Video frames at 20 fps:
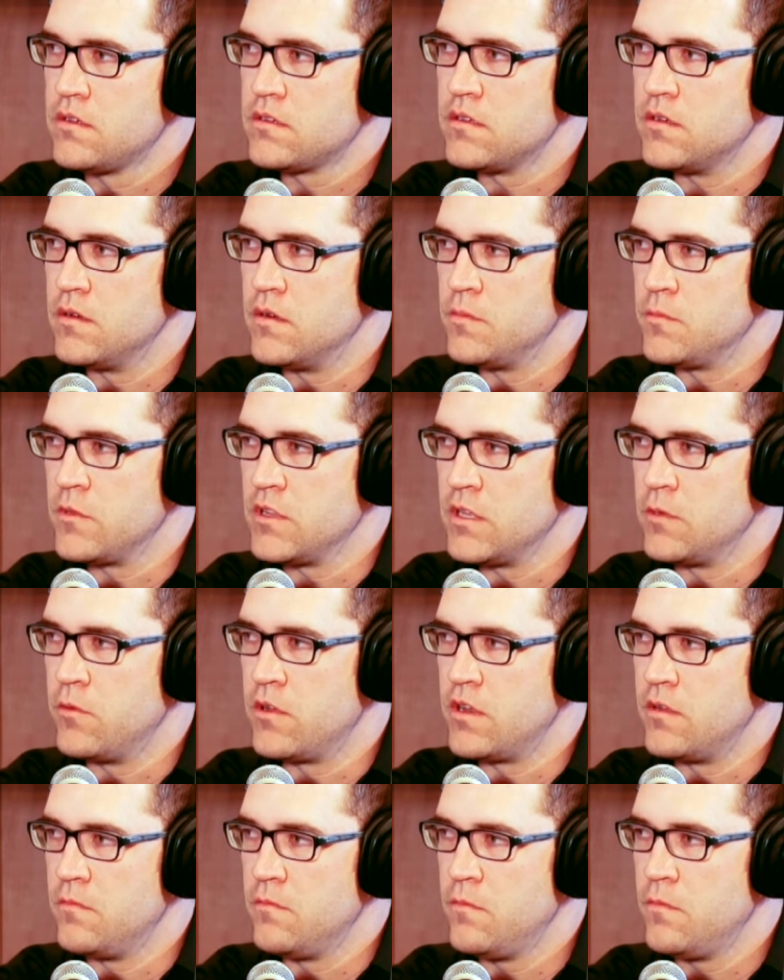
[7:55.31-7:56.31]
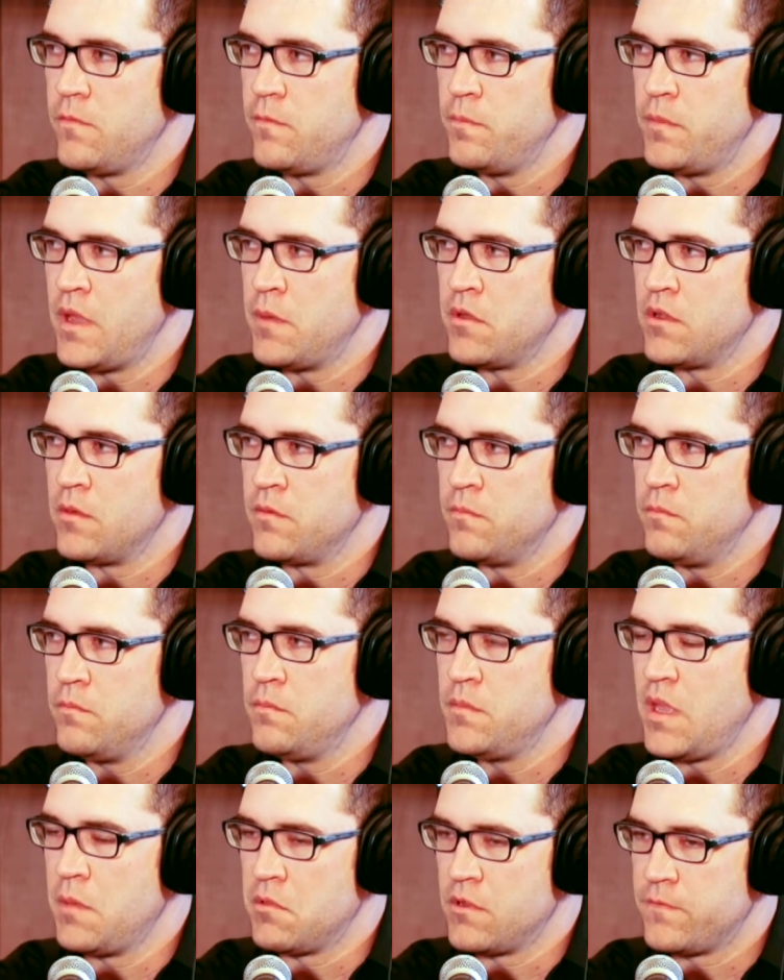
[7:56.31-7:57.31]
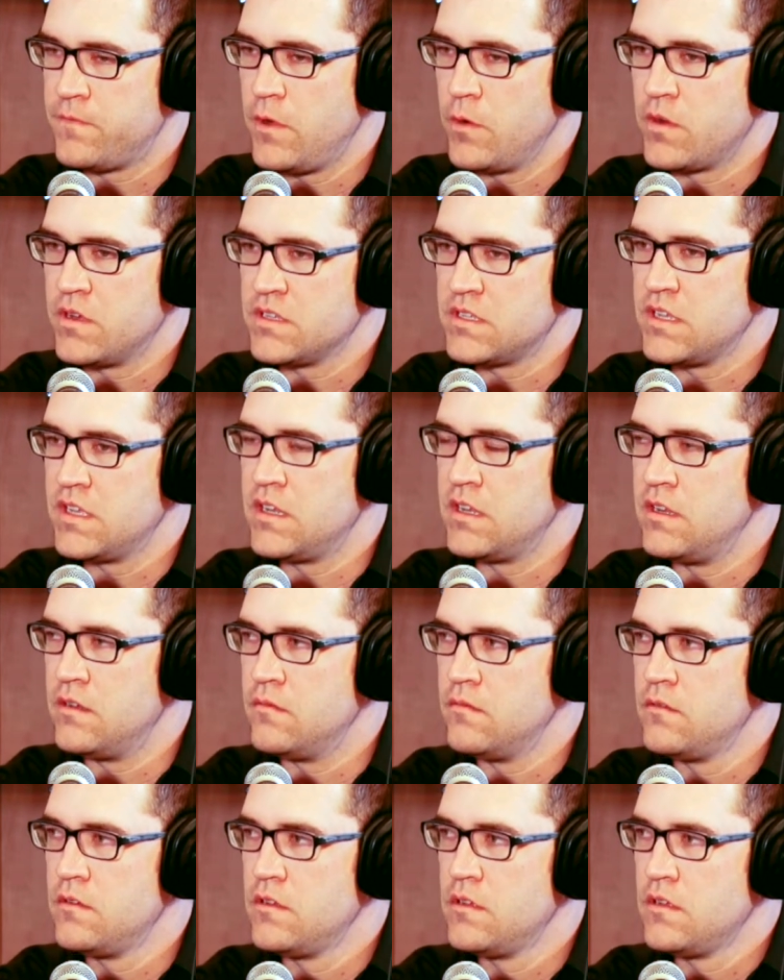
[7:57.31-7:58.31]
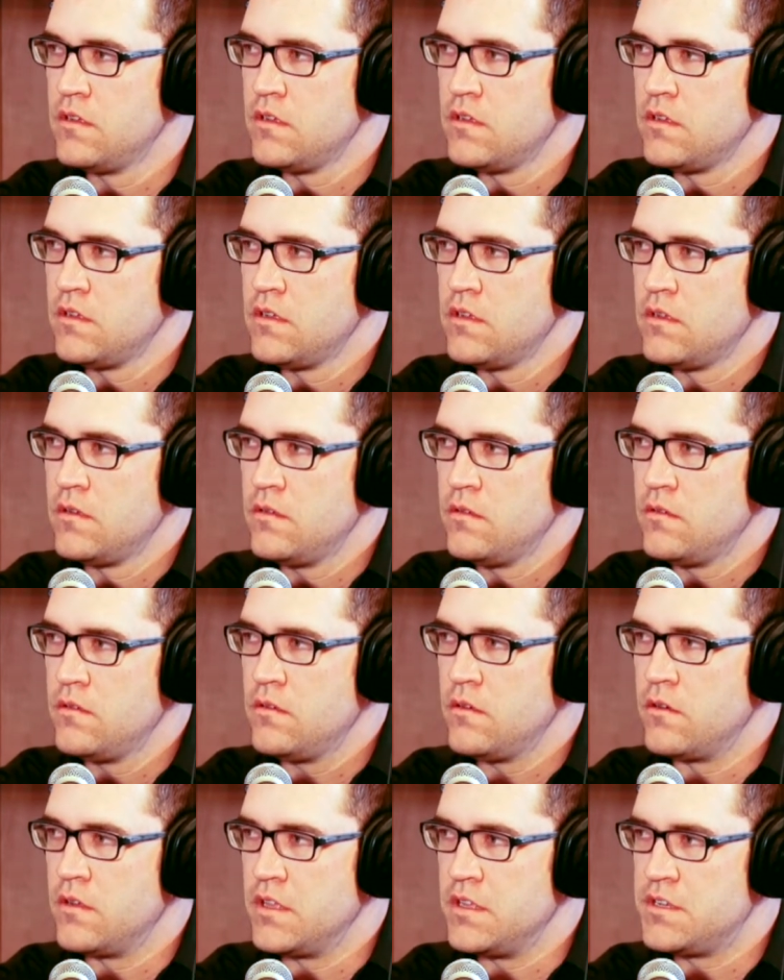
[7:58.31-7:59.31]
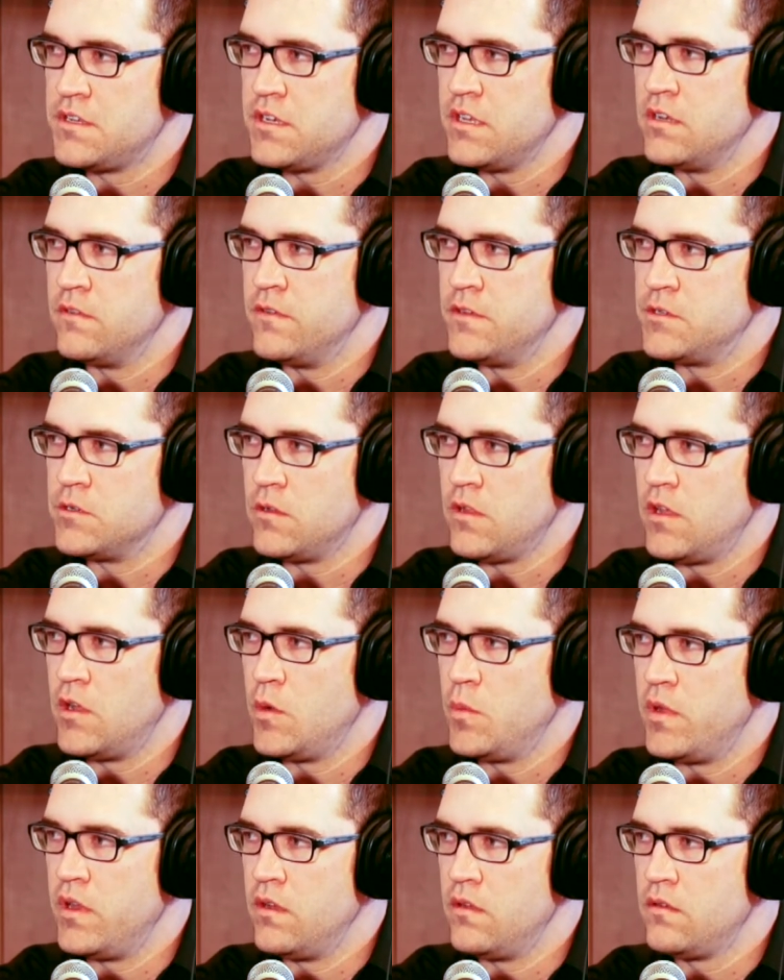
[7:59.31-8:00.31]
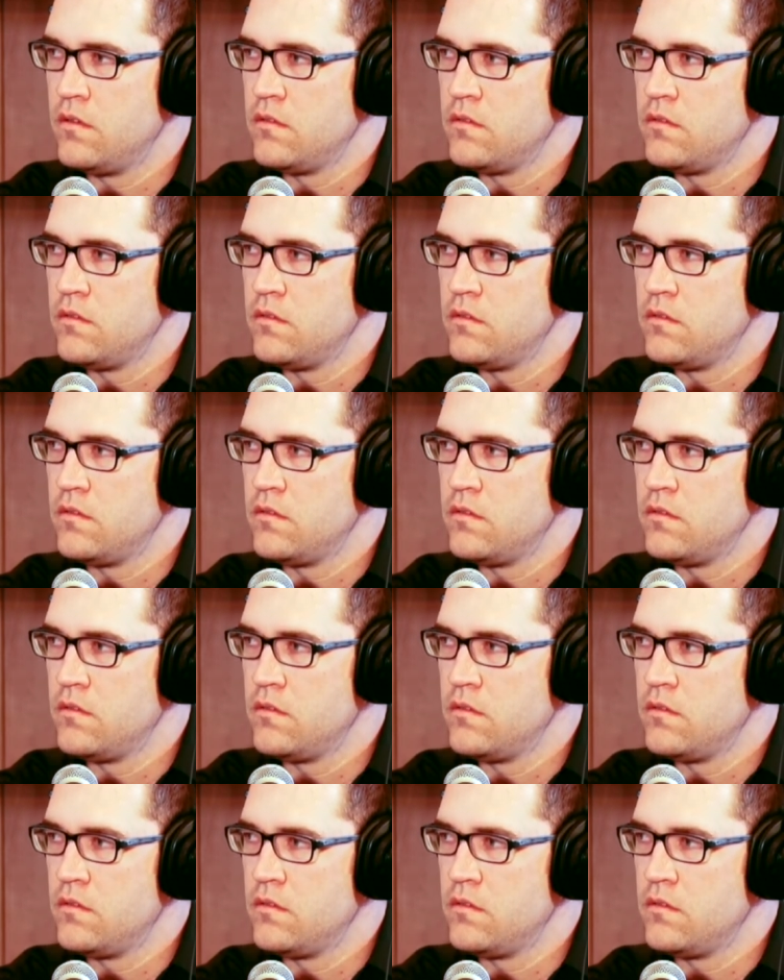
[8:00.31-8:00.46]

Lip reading: So I really want to be able to focus in on each individual home and